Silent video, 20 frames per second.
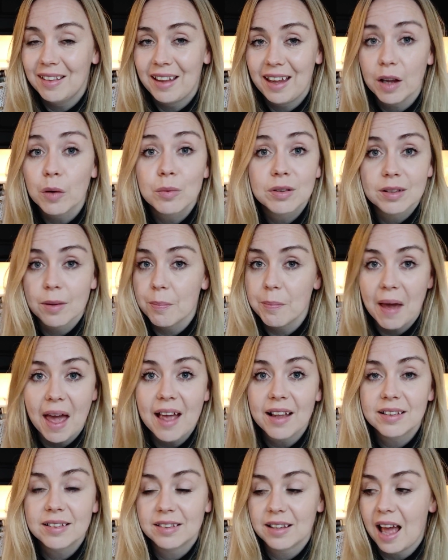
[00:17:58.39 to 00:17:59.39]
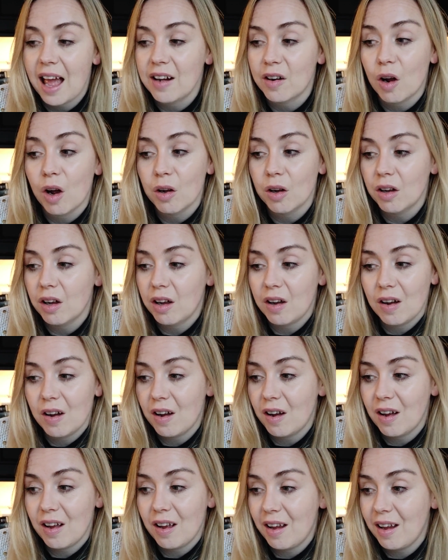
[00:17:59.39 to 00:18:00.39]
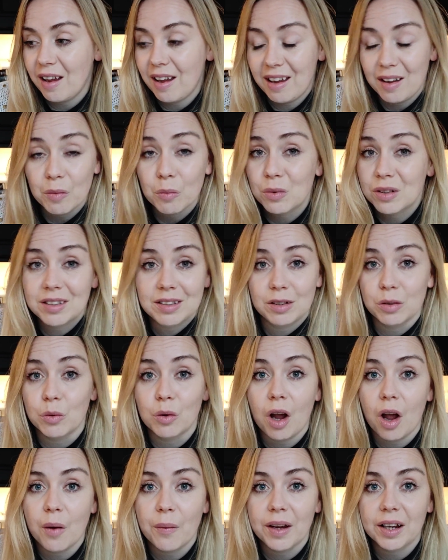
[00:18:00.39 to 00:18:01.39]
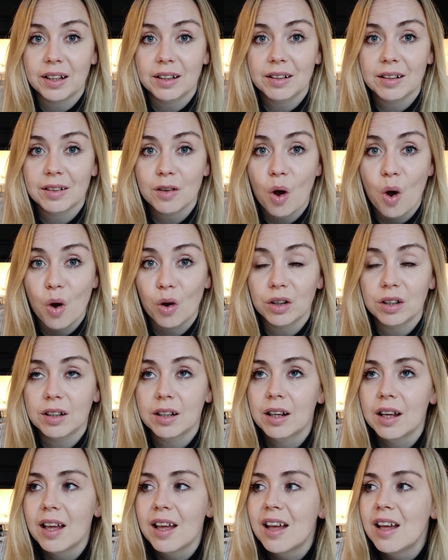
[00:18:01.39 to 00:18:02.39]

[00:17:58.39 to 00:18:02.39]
it was a mess and it was still going on.